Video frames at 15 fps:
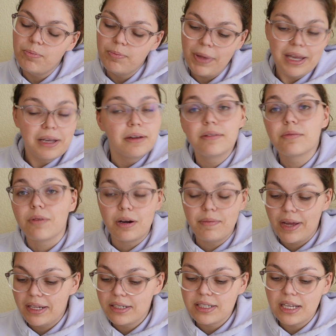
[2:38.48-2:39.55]
Pink,
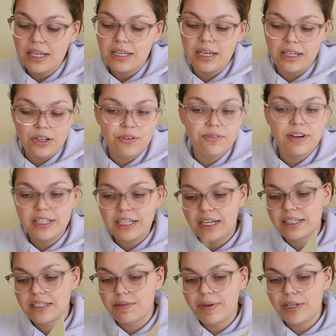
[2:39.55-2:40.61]
romance, yellow, funny,
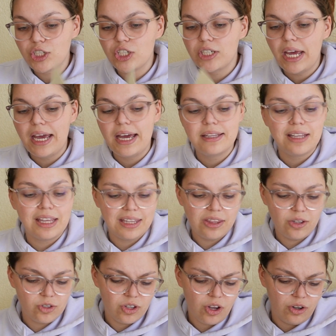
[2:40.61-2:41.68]
as I mentioned, and I think
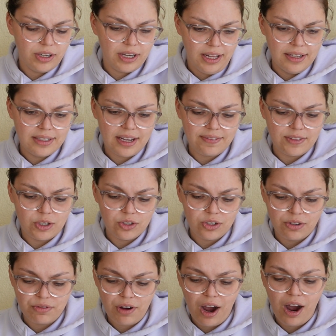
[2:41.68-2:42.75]
those are the only colors I've used so
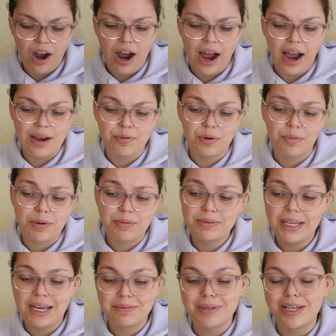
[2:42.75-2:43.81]
far. I will
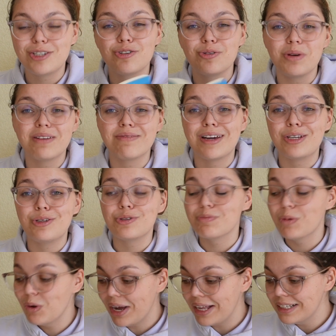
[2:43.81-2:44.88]
probably update you if I use
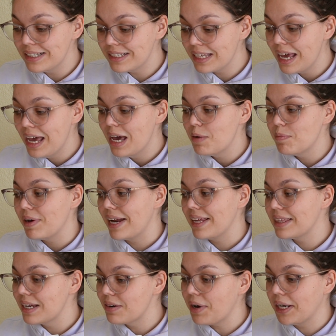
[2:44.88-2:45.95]
more colors, but I
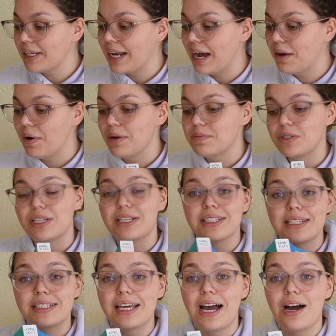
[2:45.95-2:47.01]
think right now I'm just gonna
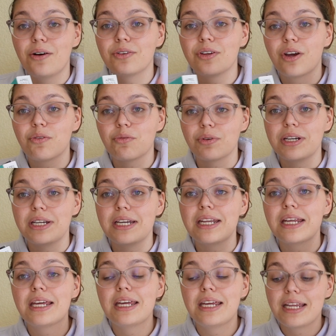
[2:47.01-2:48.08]
sit down, read,
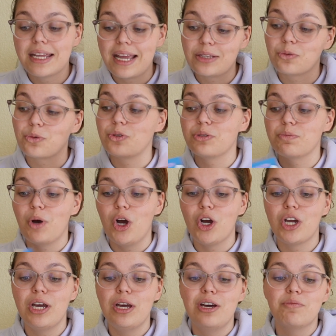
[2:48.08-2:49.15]
get through this book,
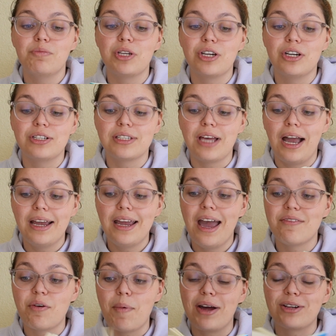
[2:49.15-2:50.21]
because I have
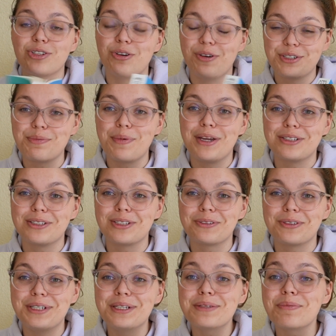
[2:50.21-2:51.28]
about 200 pages to
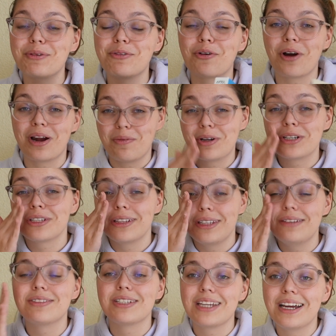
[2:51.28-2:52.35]
read before I want to
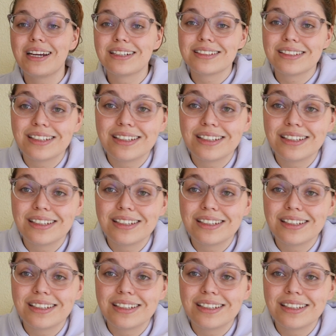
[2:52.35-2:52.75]
leave tonight.